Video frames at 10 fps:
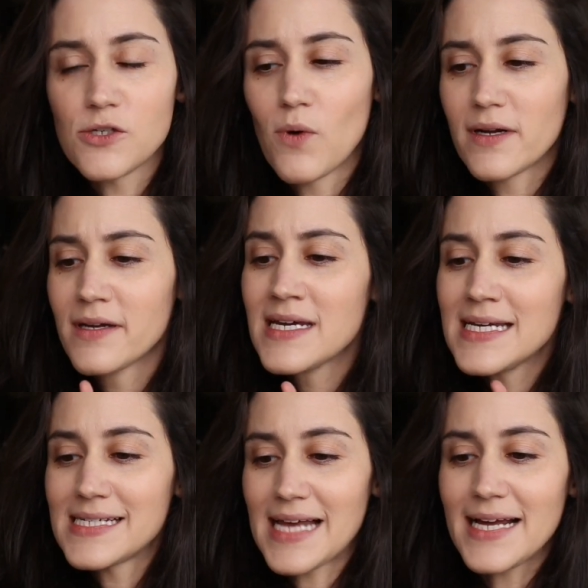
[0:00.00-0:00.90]
You want to
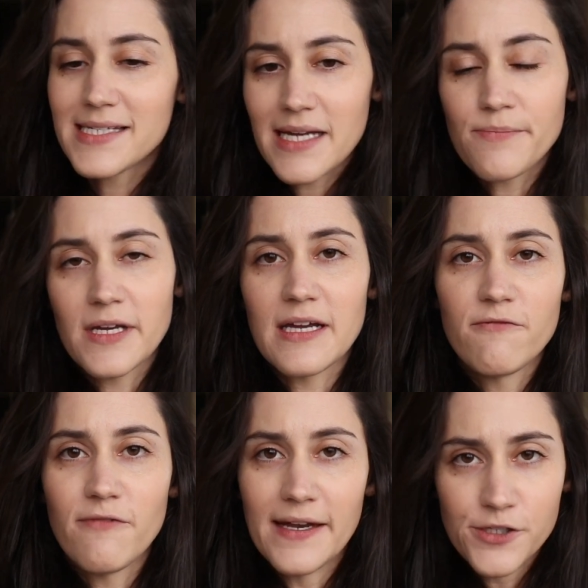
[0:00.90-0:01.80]
sidestep the
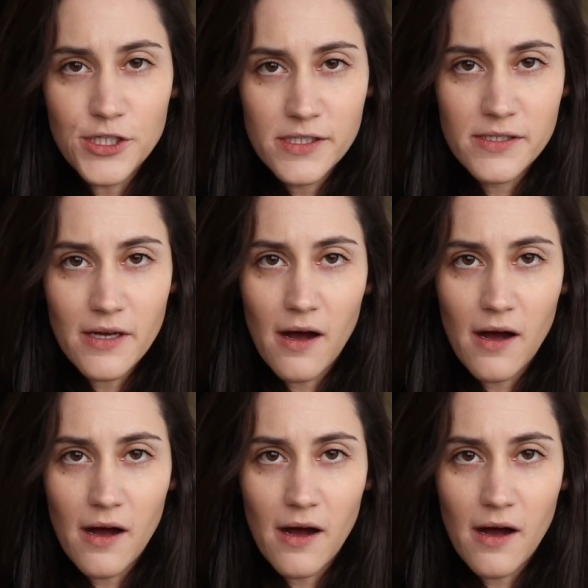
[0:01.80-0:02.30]
conventions